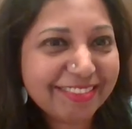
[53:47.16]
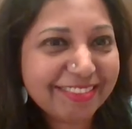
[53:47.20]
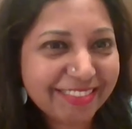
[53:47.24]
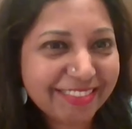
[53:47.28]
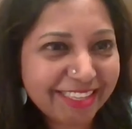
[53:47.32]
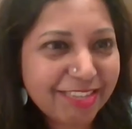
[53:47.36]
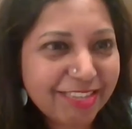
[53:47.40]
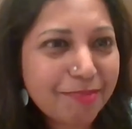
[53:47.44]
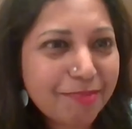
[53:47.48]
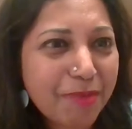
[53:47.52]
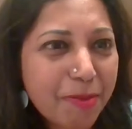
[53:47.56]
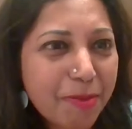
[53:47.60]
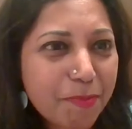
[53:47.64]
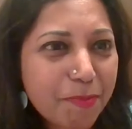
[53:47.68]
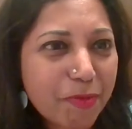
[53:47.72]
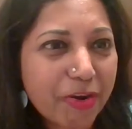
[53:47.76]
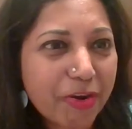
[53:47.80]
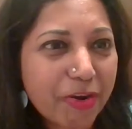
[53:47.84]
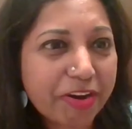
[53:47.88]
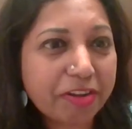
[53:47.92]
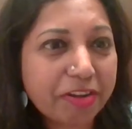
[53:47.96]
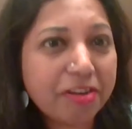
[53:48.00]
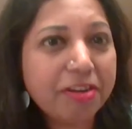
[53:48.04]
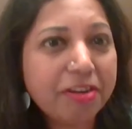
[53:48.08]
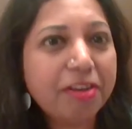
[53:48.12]
Getting my
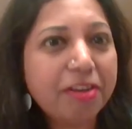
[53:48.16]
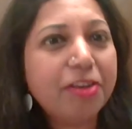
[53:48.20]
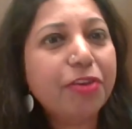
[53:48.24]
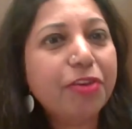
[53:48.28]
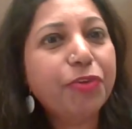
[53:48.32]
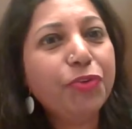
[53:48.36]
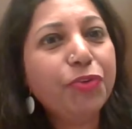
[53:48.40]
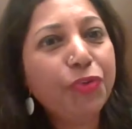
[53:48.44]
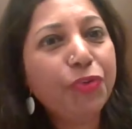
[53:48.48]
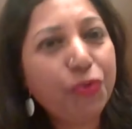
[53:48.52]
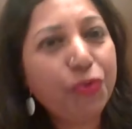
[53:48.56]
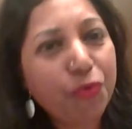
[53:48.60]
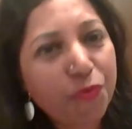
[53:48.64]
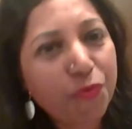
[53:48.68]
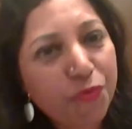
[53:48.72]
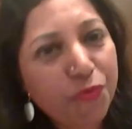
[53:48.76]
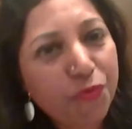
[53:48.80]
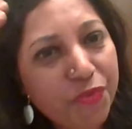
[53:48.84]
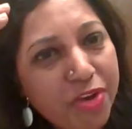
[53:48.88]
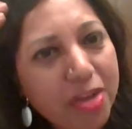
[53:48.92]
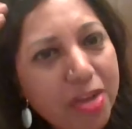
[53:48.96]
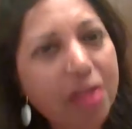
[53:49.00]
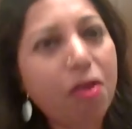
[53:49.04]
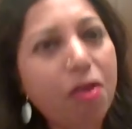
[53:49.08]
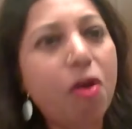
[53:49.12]
point? You
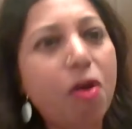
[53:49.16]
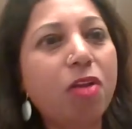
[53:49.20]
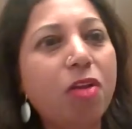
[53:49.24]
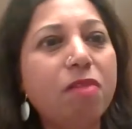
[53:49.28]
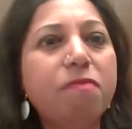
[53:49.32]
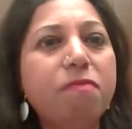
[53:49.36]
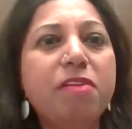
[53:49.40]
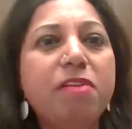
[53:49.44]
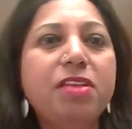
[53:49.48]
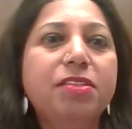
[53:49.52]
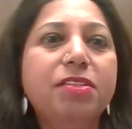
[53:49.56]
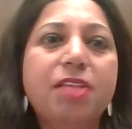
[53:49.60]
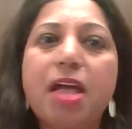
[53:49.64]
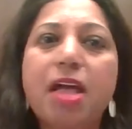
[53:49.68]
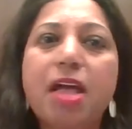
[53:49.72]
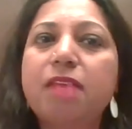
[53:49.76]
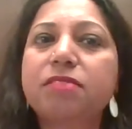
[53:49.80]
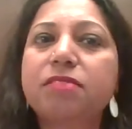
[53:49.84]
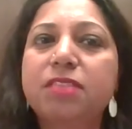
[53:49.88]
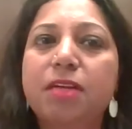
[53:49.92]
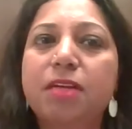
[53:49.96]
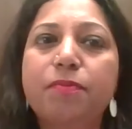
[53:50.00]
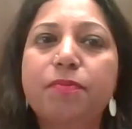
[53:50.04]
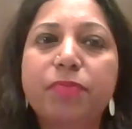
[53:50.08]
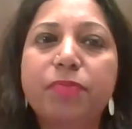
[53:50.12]
will always
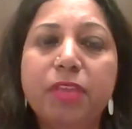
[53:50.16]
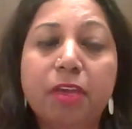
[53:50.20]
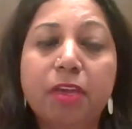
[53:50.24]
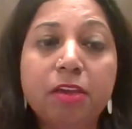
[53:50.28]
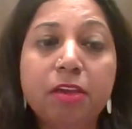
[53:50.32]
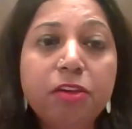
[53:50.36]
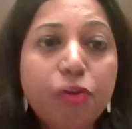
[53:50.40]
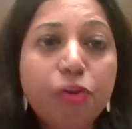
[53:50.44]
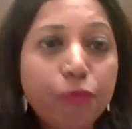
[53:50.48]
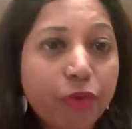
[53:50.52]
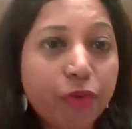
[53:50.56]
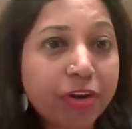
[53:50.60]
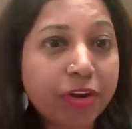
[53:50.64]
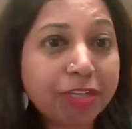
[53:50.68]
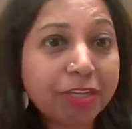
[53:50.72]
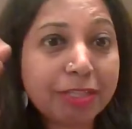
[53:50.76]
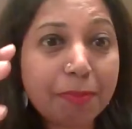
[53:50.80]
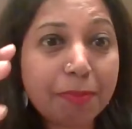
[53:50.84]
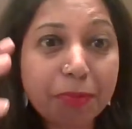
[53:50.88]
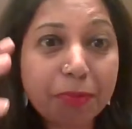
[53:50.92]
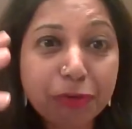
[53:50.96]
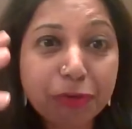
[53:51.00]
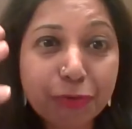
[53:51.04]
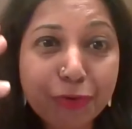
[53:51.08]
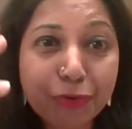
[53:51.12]
have something. For
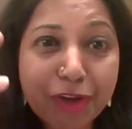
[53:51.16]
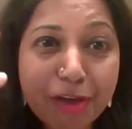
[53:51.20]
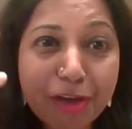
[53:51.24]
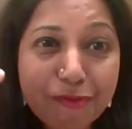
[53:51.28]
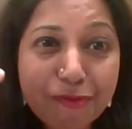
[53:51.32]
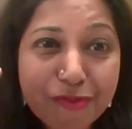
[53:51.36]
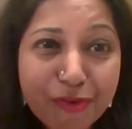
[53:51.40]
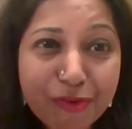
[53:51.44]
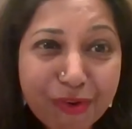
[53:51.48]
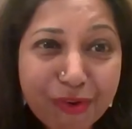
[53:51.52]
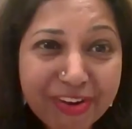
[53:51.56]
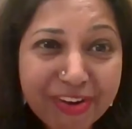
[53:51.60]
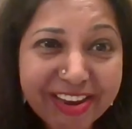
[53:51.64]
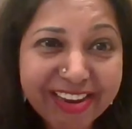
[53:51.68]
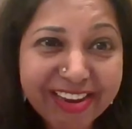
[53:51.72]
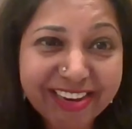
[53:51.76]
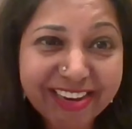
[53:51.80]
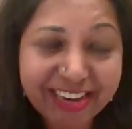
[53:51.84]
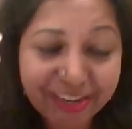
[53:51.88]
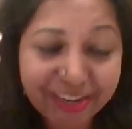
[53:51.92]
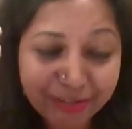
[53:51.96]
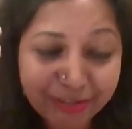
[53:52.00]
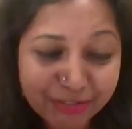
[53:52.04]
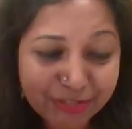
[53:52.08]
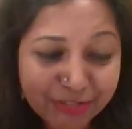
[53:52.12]
example, you love cooking.
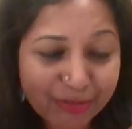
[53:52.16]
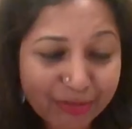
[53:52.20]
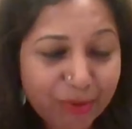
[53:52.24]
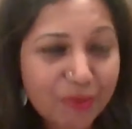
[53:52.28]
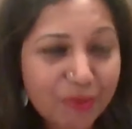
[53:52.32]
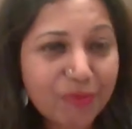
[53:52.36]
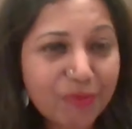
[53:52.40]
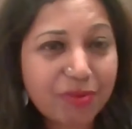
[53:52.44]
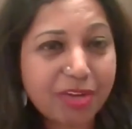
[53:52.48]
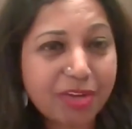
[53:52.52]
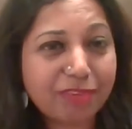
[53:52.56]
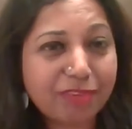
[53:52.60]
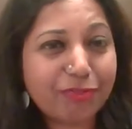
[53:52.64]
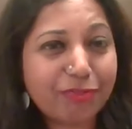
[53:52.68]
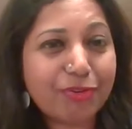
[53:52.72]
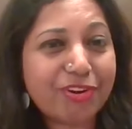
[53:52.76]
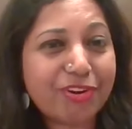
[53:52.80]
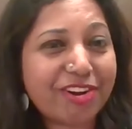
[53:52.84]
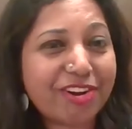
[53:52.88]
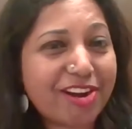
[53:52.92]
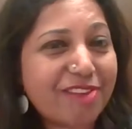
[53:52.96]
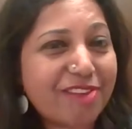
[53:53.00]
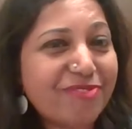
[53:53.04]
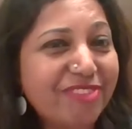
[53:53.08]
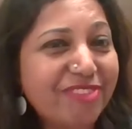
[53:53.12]
Can you show one
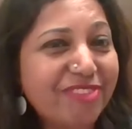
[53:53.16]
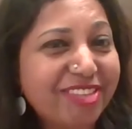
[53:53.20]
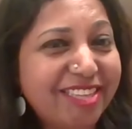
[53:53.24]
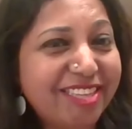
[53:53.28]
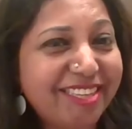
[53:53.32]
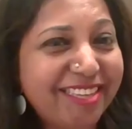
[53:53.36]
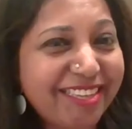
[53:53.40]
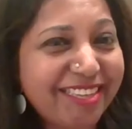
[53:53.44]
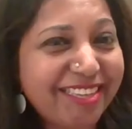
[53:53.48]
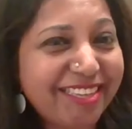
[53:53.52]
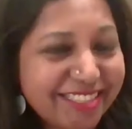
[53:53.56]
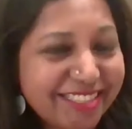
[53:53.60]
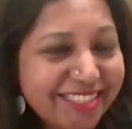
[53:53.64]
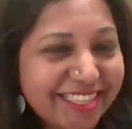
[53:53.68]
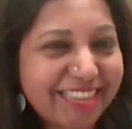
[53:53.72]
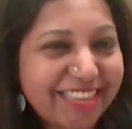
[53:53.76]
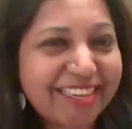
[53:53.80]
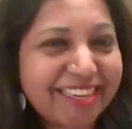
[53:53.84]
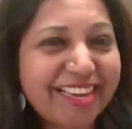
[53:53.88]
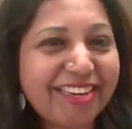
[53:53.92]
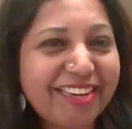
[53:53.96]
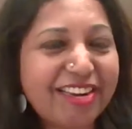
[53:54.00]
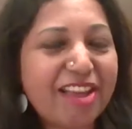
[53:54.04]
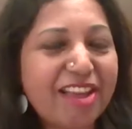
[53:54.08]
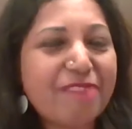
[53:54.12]
photograph with the dish that
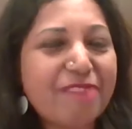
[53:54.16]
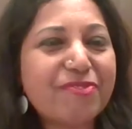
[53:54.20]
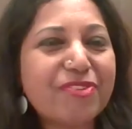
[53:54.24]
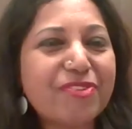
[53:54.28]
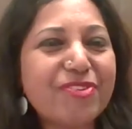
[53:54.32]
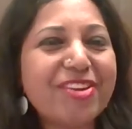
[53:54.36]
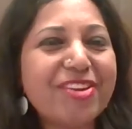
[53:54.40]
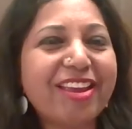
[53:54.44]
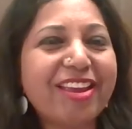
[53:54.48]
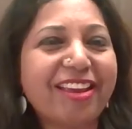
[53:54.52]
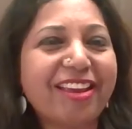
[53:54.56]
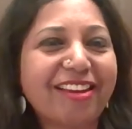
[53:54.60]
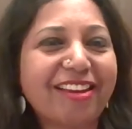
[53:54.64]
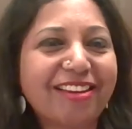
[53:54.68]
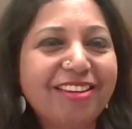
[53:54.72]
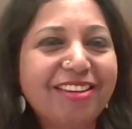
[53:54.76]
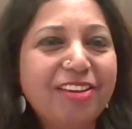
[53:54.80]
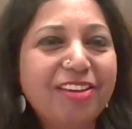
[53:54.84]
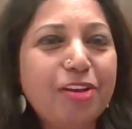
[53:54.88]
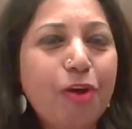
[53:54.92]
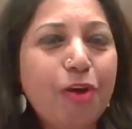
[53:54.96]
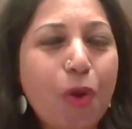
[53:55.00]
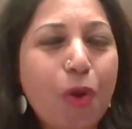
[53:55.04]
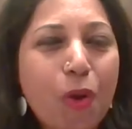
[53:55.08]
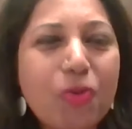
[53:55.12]
I love cooking?
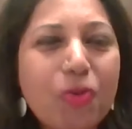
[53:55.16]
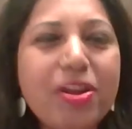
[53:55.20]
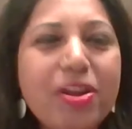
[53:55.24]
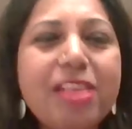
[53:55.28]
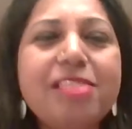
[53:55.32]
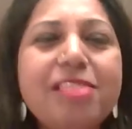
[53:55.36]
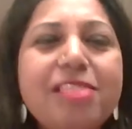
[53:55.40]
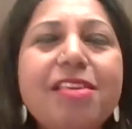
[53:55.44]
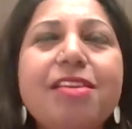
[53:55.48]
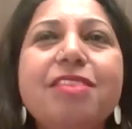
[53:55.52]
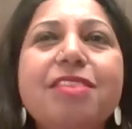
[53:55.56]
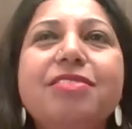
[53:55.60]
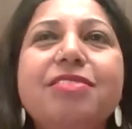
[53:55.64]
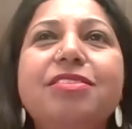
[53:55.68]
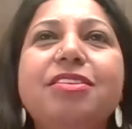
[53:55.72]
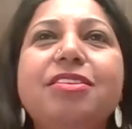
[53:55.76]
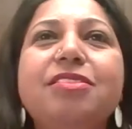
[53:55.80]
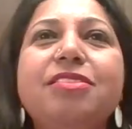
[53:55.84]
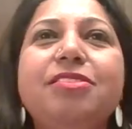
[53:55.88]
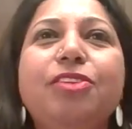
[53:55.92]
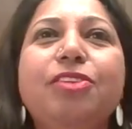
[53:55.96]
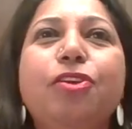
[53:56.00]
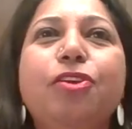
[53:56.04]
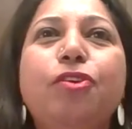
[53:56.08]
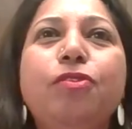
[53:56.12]
Only thing is
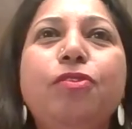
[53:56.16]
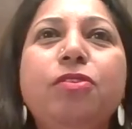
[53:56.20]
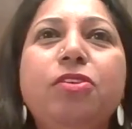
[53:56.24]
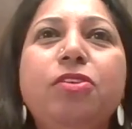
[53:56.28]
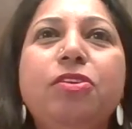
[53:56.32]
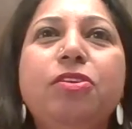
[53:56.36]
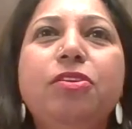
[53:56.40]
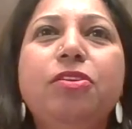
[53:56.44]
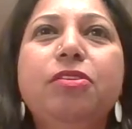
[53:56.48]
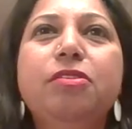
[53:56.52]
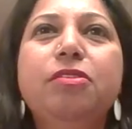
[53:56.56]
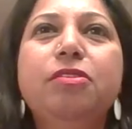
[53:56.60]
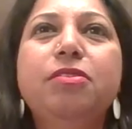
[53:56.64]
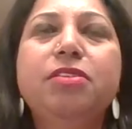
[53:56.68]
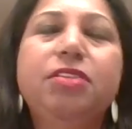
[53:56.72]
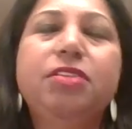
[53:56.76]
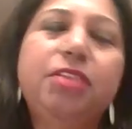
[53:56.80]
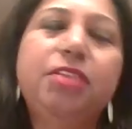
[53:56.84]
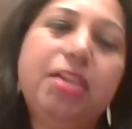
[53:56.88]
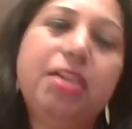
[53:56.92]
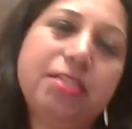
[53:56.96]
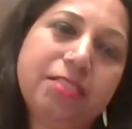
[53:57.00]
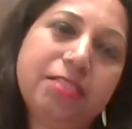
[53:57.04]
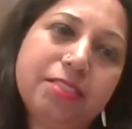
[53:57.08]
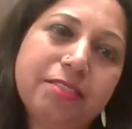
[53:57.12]
this, you know,
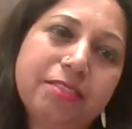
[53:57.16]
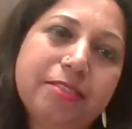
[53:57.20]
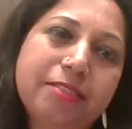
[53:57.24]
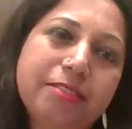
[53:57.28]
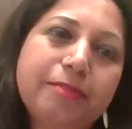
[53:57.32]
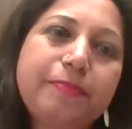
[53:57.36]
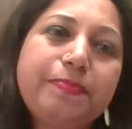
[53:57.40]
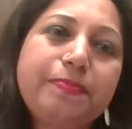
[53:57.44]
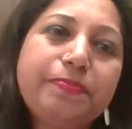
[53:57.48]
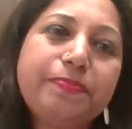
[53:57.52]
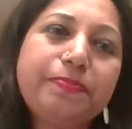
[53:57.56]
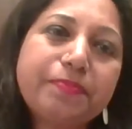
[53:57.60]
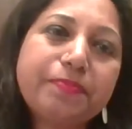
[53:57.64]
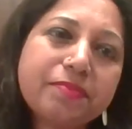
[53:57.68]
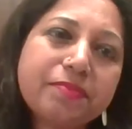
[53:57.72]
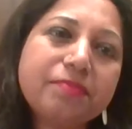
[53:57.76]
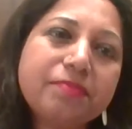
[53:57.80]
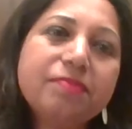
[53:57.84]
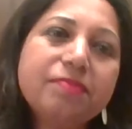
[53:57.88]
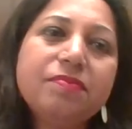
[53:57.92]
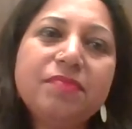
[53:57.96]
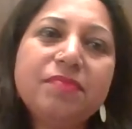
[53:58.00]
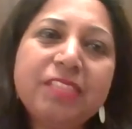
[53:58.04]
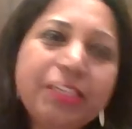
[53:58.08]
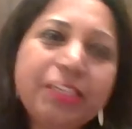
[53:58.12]
yes.
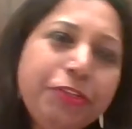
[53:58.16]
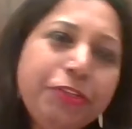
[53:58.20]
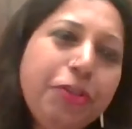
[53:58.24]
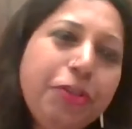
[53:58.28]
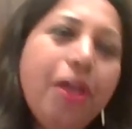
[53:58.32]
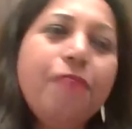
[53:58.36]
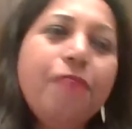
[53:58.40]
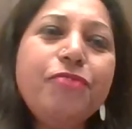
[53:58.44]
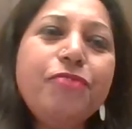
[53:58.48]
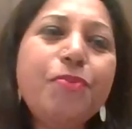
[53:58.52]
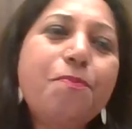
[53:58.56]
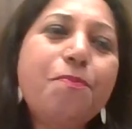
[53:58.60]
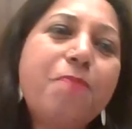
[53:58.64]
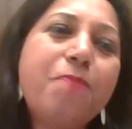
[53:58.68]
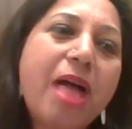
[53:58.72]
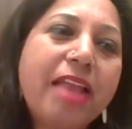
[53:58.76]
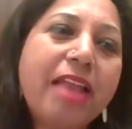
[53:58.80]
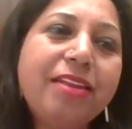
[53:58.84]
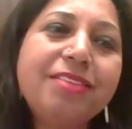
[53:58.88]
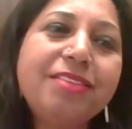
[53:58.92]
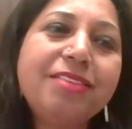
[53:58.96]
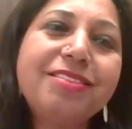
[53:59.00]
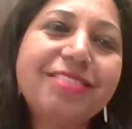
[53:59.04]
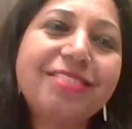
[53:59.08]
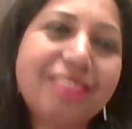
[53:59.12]
You have to
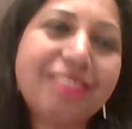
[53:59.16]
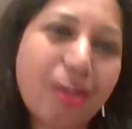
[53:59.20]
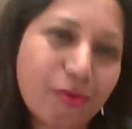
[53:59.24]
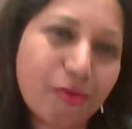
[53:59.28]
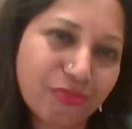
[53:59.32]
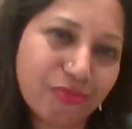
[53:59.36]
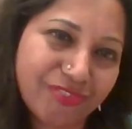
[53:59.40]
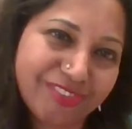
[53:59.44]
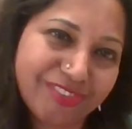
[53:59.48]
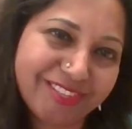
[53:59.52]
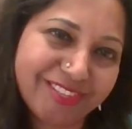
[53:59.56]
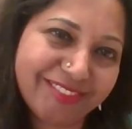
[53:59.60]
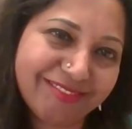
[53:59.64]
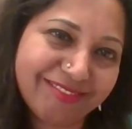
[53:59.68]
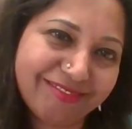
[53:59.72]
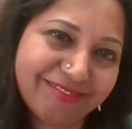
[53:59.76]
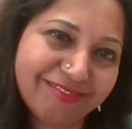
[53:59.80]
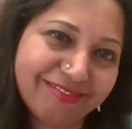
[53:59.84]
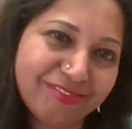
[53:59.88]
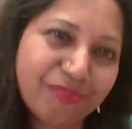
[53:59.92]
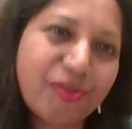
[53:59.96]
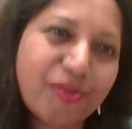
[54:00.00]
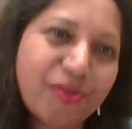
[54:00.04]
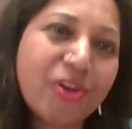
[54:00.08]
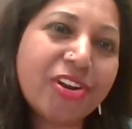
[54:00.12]
balance out
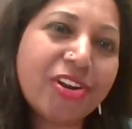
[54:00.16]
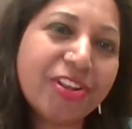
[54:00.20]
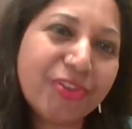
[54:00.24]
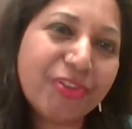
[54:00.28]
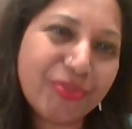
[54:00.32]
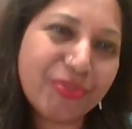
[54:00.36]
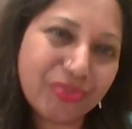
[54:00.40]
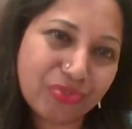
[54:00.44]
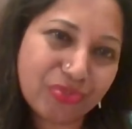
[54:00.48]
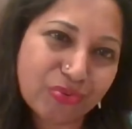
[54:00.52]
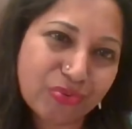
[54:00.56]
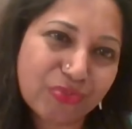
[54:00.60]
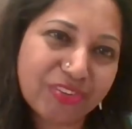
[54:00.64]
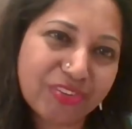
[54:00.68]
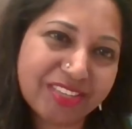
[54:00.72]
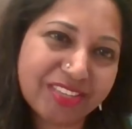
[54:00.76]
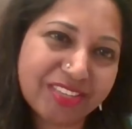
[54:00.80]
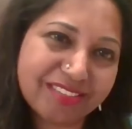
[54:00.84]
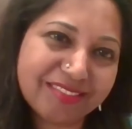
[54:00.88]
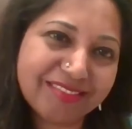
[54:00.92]
what are you showing.